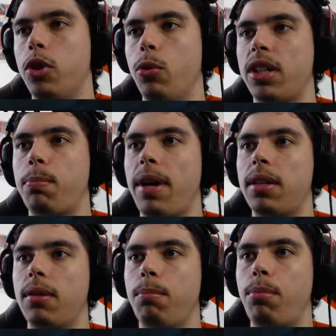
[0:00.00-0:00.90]
you
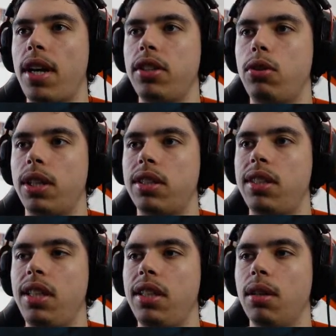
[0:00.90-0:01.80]
expect price to
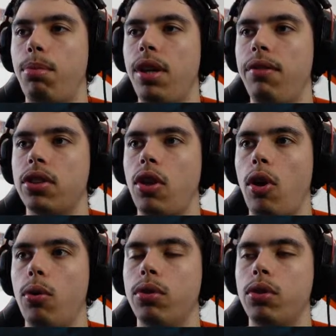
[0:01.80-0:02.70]
exceed the previous
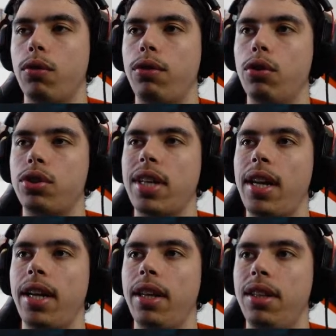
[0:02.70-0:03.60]
lows. So if you're
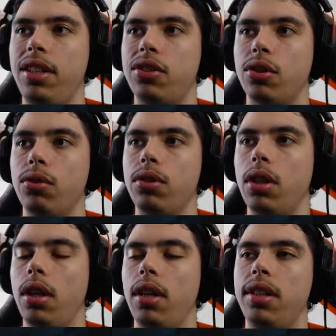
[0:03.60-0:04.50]
selling in these
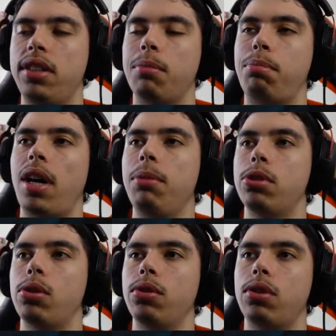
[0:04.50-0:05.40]
zones, these are
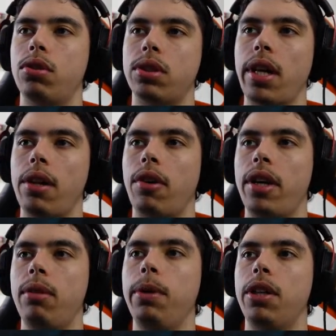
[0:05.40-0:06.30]
prime zones to sell,
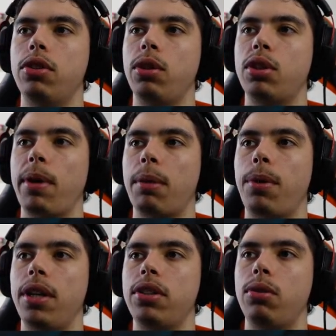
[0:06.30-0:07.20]
right? Because you
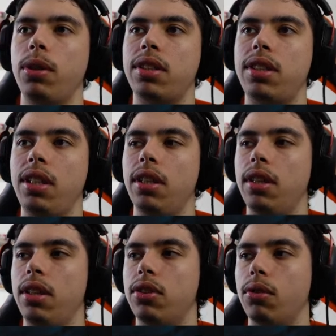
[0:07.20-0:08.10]
expect price to exceed
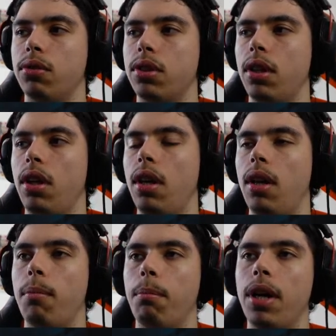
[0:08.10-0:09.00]
in these zones.
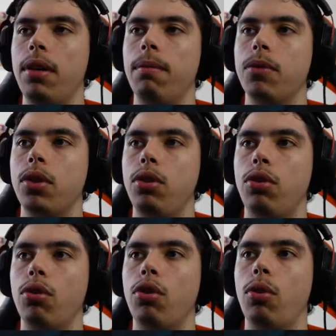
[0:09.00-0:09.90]
But
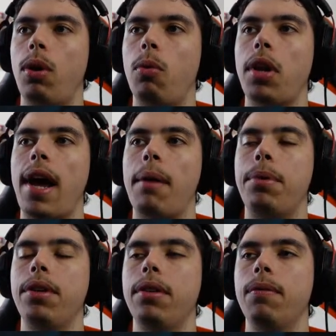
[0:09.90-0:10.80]
you don't know what will
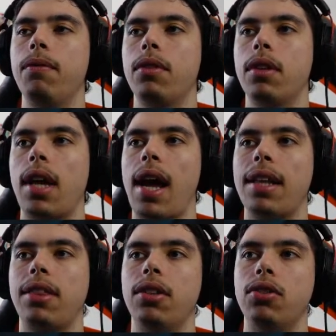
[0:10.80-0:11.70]
happen
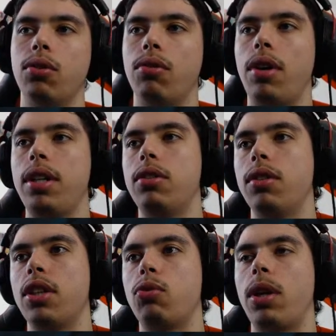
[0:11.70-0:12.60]
at the zone, right?
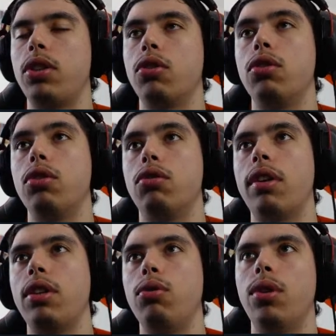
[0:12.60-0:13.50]
So that's why it's good to
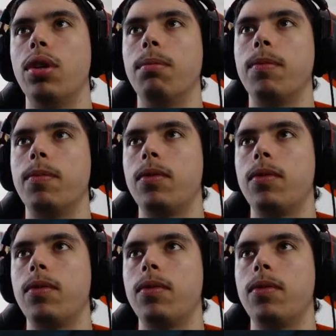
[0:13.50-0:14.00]
trade to them,